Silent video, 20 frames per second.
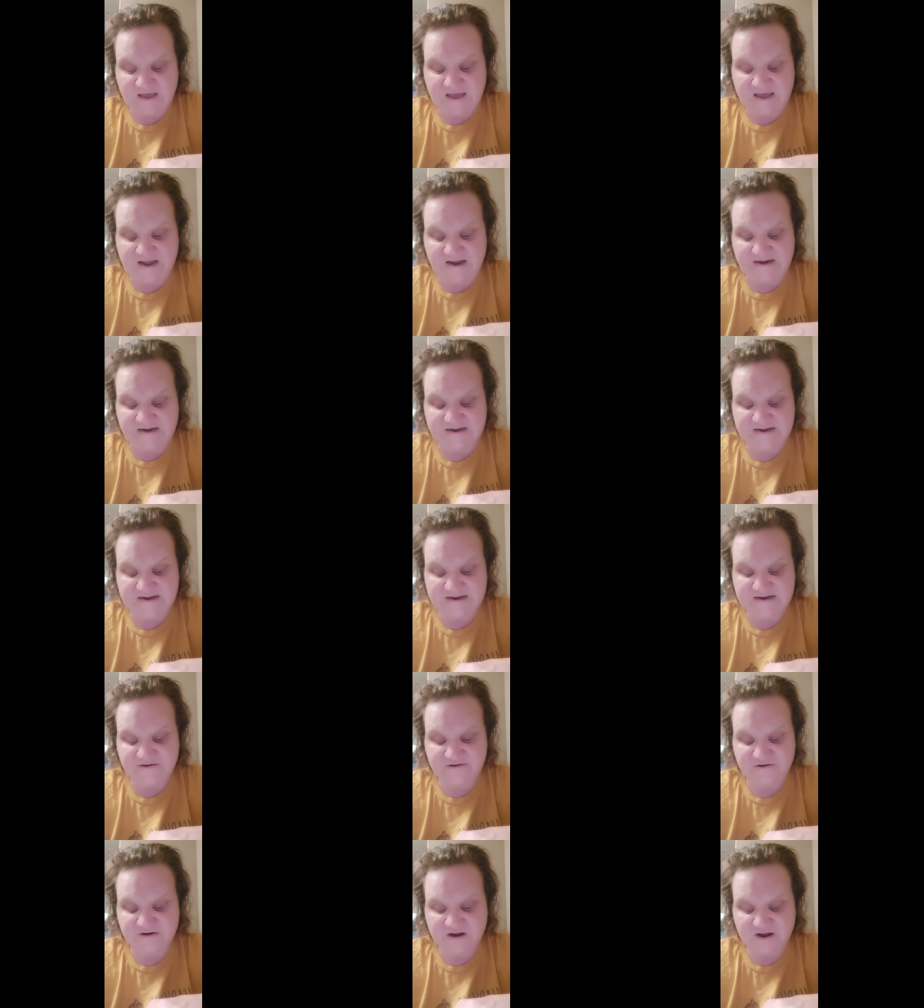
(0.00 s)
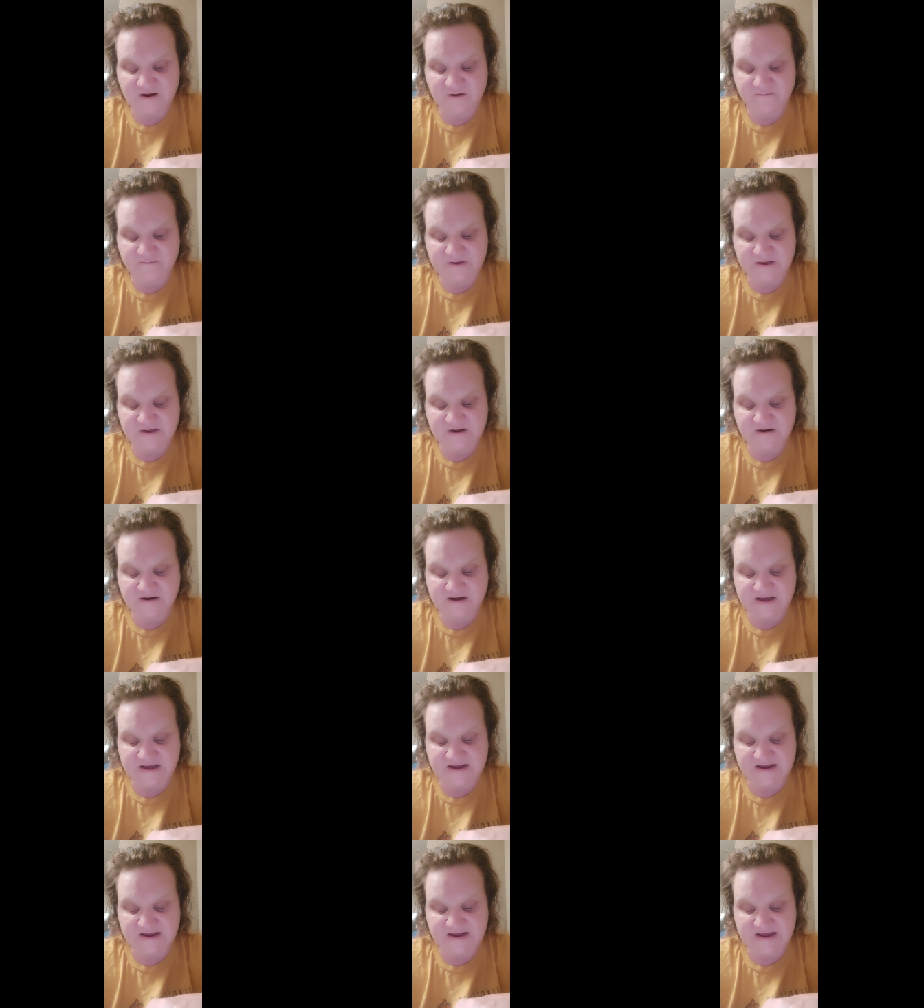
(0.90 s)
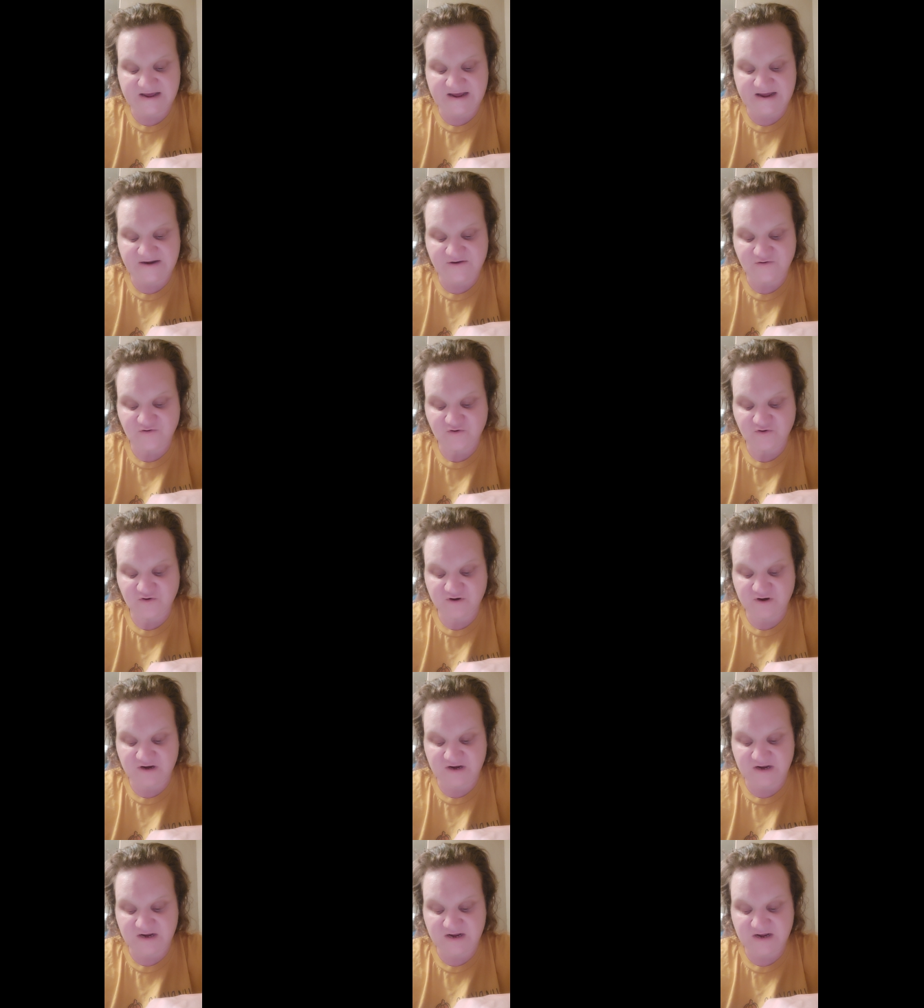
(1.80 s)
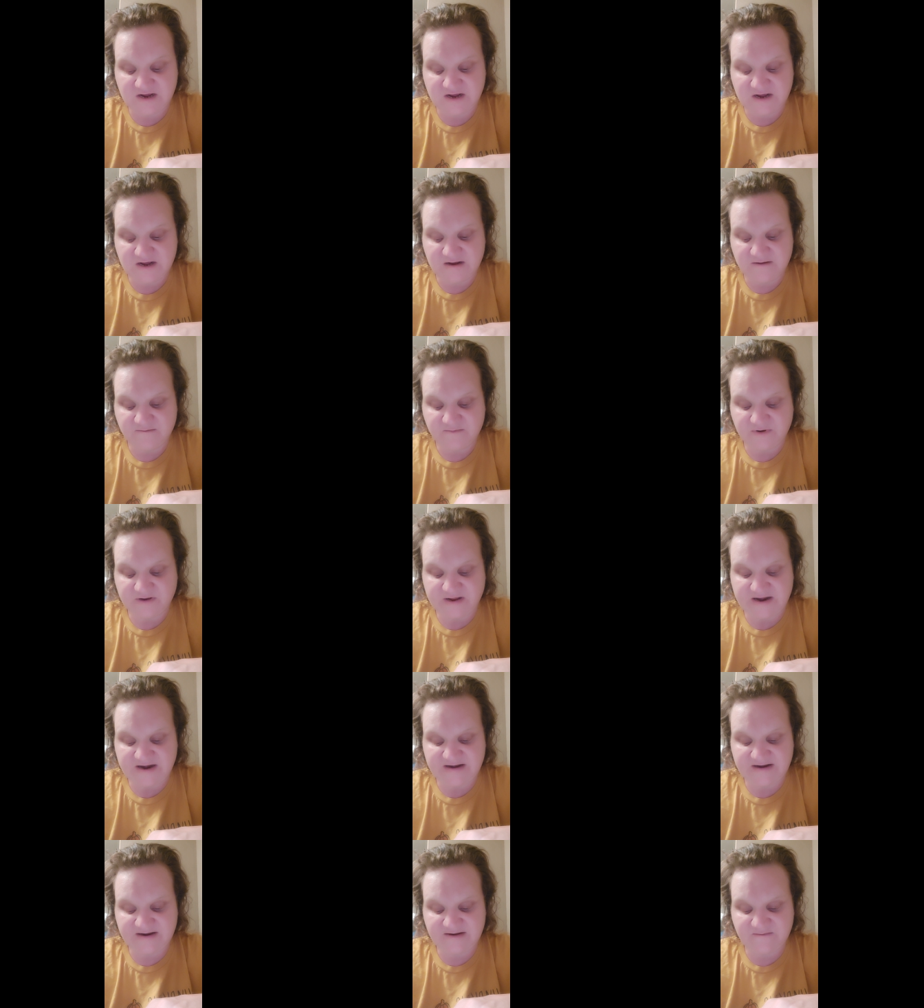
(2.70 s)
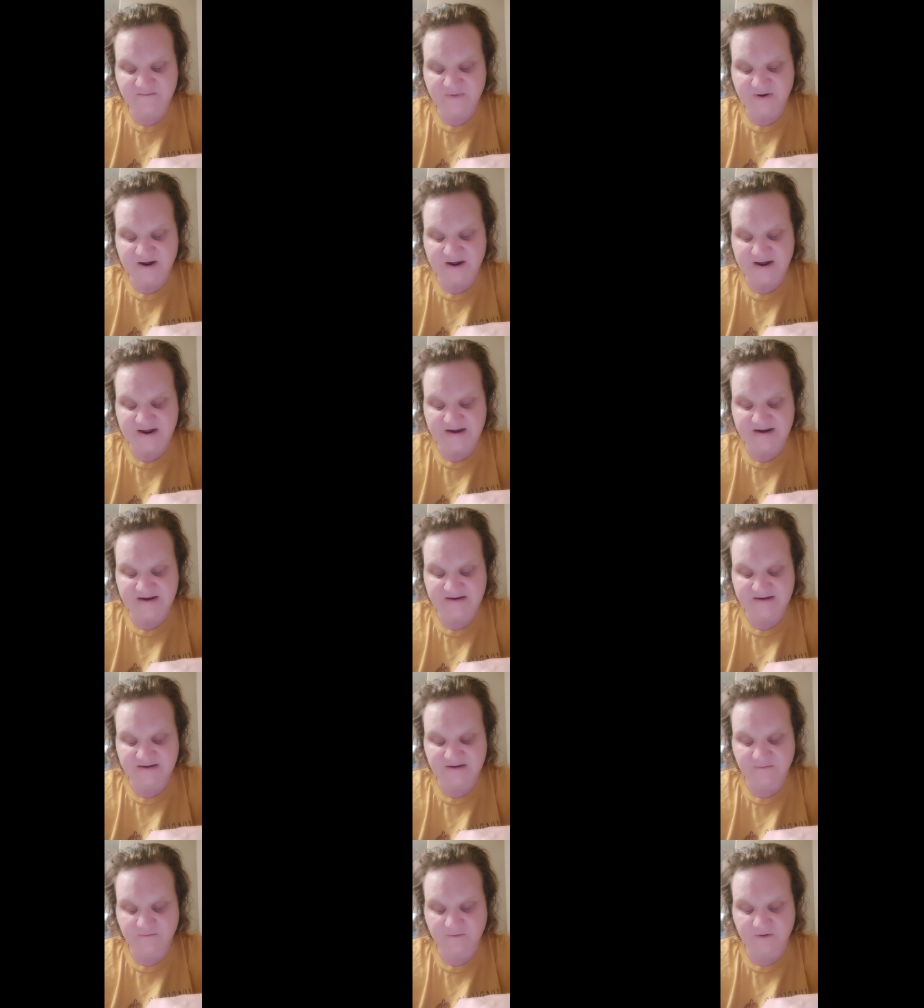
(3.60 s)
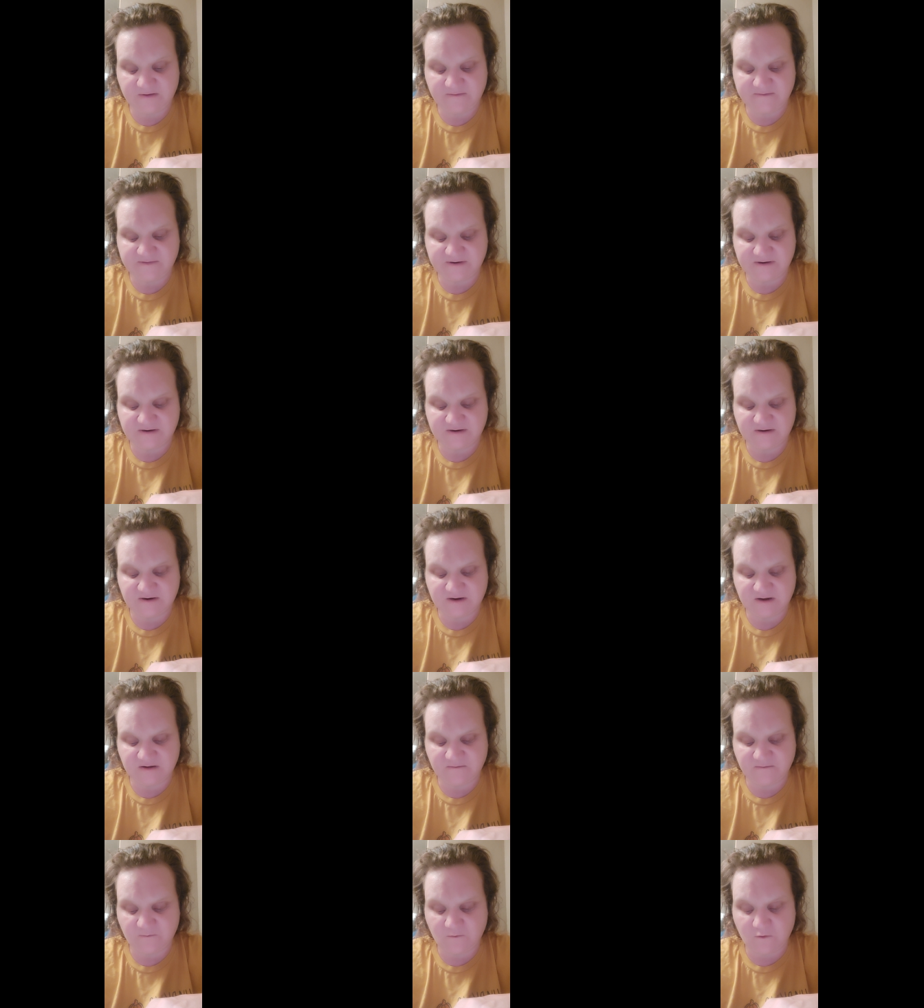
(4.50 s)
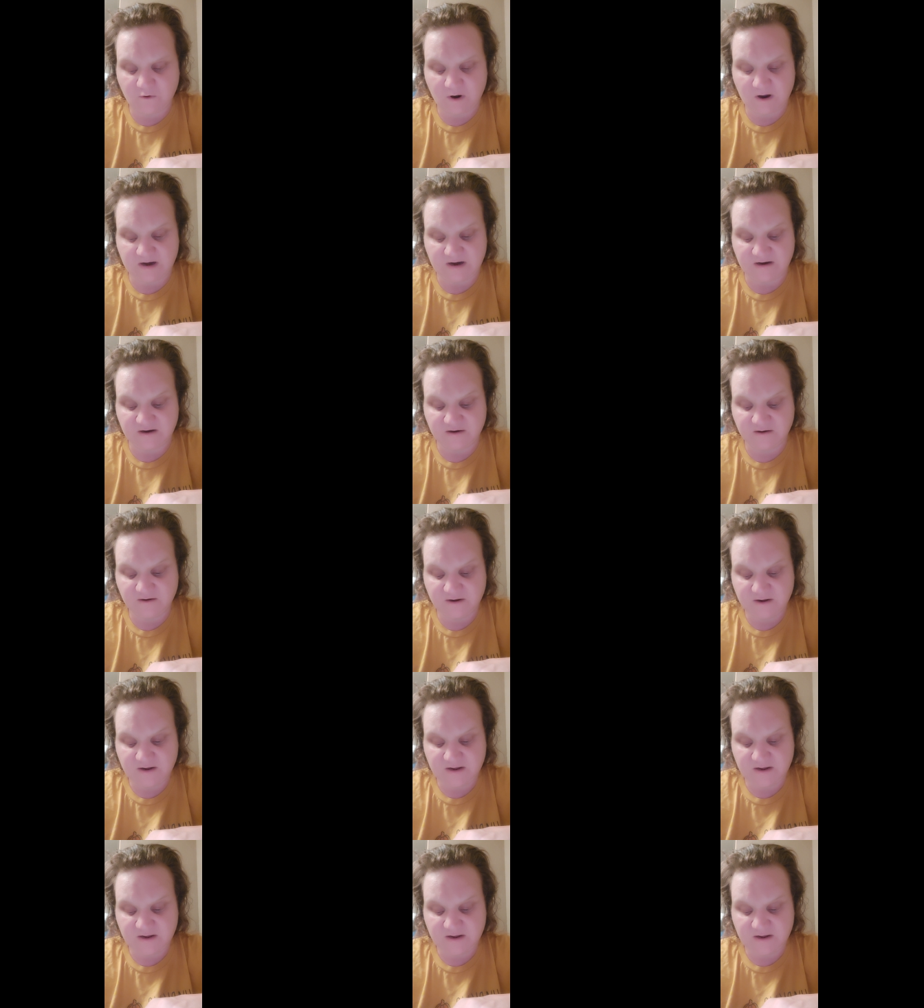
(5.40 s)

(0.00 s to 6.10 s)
And he shall be like a tree planted by the river of water